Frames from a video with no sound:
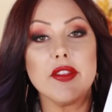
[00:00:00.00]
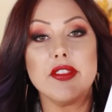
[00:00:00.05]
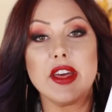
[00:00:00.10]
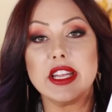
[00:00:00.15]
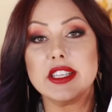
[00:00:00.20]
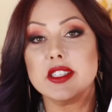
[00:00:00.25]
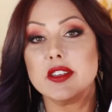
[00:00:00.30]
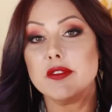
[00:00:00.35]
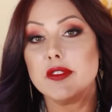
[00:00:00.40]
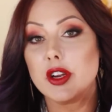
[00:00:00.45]

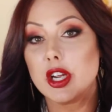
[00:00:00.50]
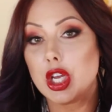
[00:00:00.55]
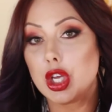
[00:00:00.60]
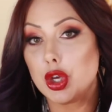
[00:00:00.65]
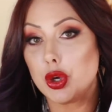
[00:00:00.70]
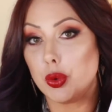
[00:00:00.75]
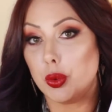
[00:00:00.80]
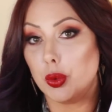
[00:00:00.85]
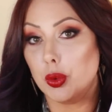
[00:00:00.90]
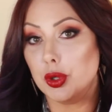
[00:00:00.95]
That's a very
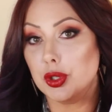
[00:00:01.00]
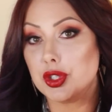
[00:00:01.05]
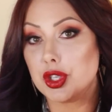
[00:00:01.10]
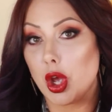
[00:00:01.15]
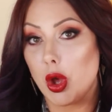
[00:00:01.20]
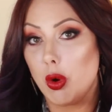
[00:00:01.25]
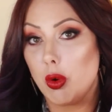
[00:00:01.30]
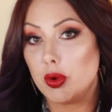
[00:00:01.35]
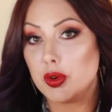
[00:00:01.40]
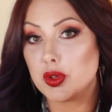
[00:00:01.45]
cool
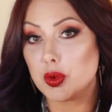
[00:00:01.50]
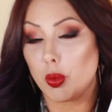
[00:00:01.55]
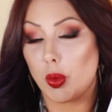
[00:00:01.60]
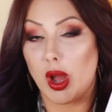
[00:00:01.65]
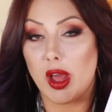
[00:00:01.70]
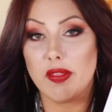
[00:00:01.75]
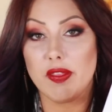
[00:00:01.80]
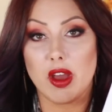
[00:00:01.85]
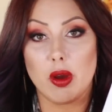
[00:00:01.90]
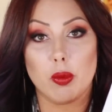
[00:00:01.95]
toned
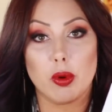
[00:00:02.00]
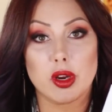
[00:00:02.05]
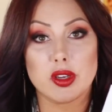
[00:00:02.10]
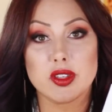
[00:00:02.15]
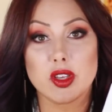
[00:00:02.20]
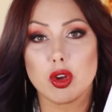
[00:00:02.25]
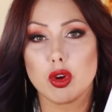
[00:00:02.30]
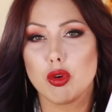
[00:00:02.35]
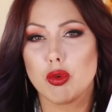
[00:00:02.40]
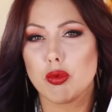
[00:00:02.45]
one that
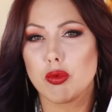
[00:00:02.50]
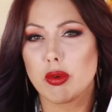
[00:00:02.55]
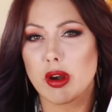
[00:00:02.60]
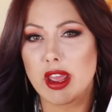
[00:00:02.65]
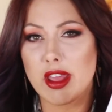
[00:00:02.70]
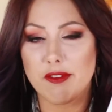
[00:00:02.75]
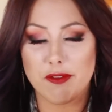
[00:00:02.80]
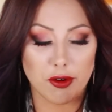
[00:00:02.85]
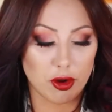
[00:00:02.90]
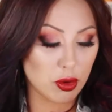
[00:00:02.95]
works
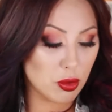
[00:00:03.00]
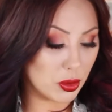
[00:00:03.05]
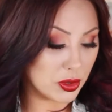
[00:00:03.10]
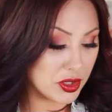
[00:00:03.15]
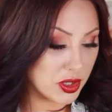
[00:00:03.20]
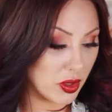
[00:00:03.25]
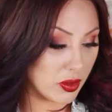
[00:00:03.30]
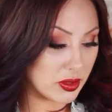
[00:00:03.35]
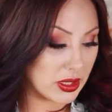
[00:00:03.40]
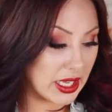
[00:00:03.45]
great for cool
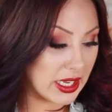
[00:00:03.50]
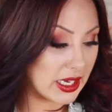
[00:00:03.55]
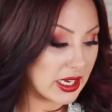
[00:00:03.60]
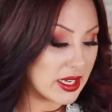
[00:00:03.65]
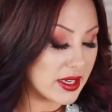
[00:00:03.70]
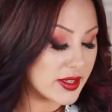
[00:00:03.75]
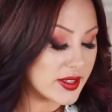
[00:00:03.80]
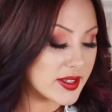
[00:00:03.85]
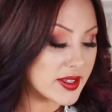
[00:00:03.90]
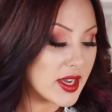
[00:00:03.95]
tone
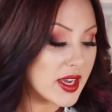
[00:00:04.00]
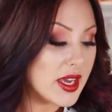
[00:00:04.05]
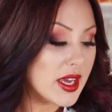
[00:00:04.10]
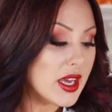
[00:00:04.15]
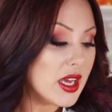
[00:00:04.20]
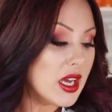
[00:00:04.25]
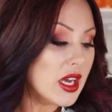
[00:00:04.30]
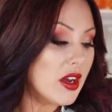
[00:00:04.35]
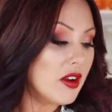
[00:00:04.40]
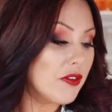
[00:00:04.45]
ladies.
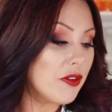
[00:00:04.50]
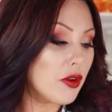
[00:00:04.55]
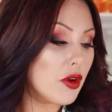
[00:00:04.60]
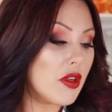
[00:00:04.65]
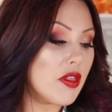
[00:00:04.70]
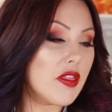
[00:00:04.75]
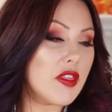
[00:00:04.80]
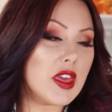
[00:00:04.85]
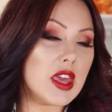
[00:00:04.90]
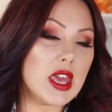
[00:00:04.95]

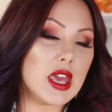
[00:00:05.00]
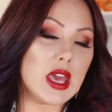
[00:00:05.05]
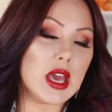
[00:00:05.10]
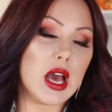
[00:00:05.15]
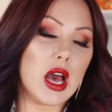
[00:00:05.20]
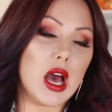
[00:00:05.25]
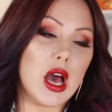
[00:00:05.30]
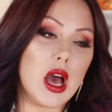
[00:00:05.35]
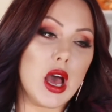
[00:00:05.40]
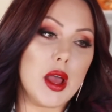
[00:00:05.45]
For the,
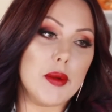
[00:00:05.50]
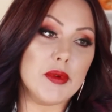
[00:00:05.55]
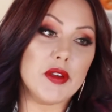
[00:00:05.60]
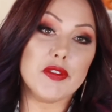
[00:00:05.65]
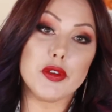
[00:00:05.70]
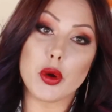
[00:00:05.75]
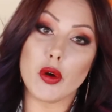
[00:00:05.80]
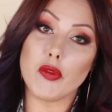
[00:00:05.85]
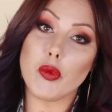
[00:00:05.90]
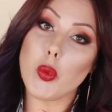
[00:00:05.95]
um,
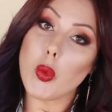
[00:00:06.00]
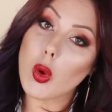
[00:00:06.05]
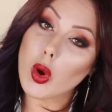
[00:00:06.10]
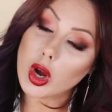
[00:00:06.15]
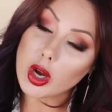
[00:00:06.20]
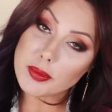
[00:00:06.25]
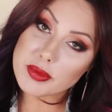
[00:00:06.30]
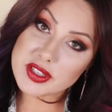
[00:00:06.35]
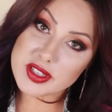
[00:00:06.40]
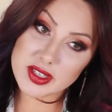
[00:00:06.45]
if you have
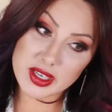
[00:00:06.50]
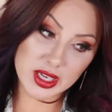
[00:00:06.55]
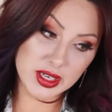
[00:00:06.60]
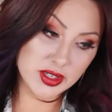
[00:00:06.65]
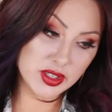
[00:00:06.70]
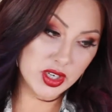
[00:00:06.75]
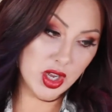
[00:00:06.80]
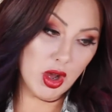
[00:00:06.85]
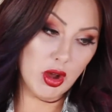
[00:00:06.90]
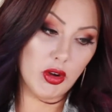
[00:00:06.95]
warm
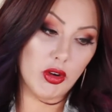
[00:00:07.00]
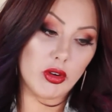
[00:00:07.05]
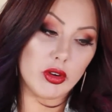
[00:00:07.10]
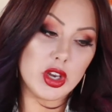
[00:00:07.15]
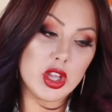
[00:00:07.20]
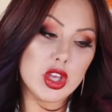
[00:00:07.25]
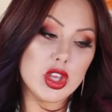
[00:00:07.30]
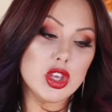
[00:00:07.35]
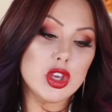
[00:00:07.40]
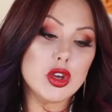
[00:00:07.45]
skin
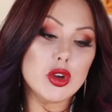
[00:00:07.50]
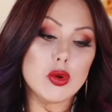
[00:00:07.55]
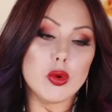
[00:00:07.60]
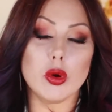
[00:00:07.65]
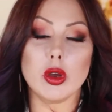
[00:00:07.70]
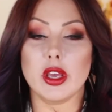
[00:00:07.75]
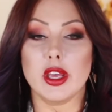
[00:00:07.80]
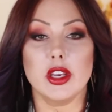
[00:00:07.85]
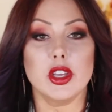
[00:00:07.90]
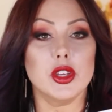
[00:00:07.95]
tone,
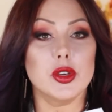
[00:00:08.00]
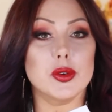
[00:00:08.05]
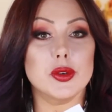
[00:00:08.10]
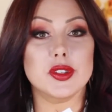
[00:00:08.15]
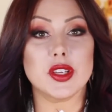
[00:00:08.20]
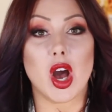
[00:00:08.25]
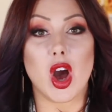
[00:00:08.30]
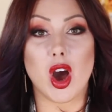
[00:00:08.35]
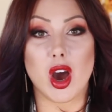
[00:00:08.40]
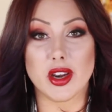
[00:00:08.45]
you can
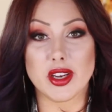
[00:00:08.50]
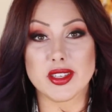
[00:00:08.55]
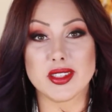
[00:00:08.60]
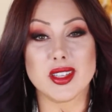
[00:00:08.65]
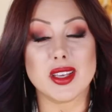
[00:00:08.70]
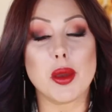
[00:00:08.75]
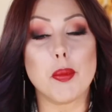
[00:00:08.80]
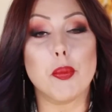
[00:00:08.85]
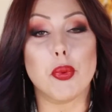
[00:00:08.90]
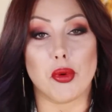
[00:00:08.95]
use
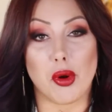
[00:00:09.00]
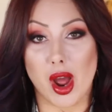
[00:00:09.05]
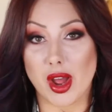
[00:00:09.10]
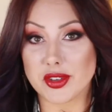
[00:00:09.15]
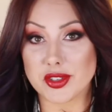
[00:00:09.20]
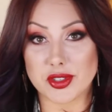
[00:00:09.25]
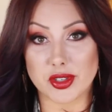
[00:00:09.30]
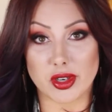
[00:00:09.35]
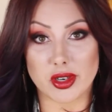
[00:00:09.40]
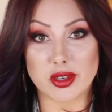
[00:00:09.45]
honestly
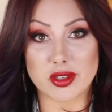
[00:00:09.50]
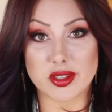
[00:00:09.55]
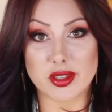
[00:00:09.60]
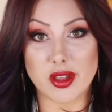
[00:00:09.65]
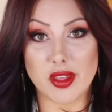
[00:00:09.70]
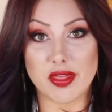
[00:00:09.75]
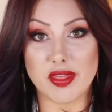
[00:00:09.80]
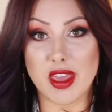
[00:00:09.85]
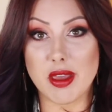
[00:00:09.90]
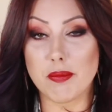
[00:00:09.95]

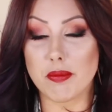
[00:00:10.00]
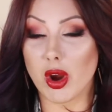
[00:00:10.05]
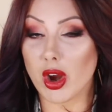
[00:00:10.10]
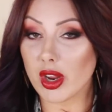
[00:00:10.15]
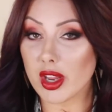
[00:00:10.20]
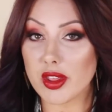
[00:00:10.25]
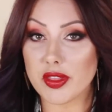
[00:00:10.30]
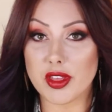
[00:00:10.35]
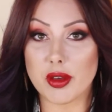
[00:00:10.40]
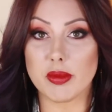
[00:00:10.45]
bronzers. They
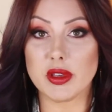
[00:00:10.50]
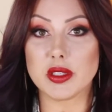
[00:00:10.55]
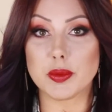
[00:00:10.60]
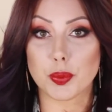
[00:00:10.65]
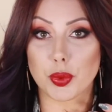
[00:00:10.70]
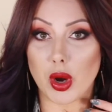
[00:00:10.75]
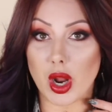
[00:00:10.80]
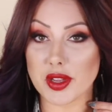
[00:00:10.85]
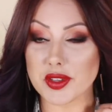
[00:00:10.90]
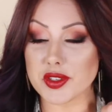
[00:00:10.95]
market them as
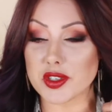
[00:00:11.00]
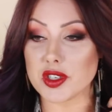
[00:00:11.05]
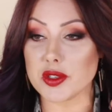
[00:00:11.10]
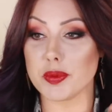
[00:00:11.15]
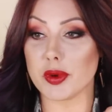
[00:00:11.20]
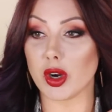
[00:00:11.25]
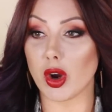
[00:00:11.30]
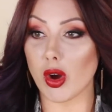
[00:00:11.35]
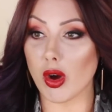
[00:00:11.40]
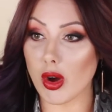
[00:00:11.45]

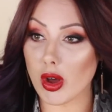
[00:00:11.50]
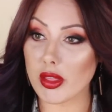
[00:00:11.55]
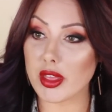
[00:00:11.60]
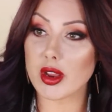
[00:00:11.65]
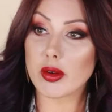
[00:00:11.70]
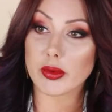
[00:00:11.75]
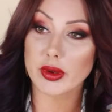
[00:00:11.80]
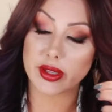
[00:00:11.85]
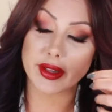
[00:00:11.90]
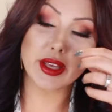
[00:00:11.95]
bronzers, but all
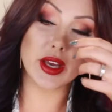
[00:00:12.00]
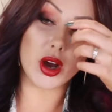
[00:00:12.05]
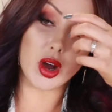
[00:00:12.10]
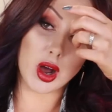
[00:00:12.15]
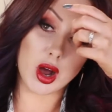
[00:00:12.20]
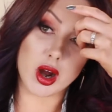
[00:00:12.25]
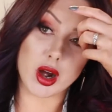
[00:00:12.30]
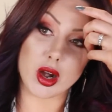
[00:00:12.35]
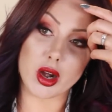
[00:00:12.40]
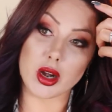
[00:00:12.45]
they really
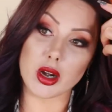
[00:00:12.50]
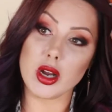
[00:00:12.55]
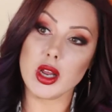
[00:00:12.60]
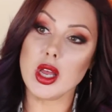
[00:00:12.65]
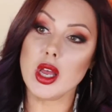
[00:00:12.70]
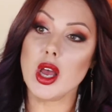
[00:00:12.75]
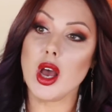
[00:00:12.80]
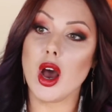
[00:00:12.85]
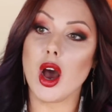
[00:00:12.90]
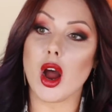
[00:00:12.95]
are
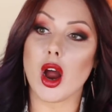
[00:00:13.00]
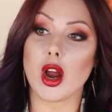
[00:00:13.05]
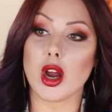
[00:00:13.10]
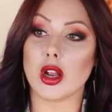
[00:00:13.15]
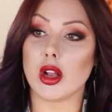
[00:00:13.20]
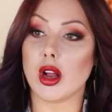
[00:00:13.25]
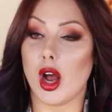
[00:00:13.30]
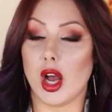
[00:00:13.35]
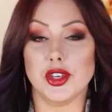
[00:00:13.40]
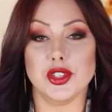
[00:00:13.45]

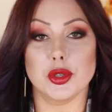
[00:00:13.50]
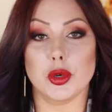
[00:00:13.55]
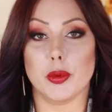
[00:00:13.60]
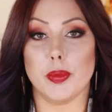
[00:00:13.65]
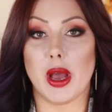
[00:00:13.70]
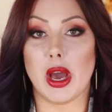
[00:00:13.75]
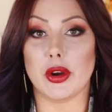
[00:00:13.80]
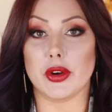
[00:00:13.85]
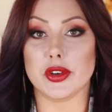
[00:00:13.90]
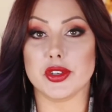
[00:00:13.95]
are contour
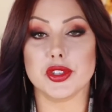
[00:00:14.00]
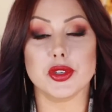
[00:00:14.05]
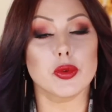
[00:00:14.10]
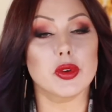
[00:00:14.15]
powders.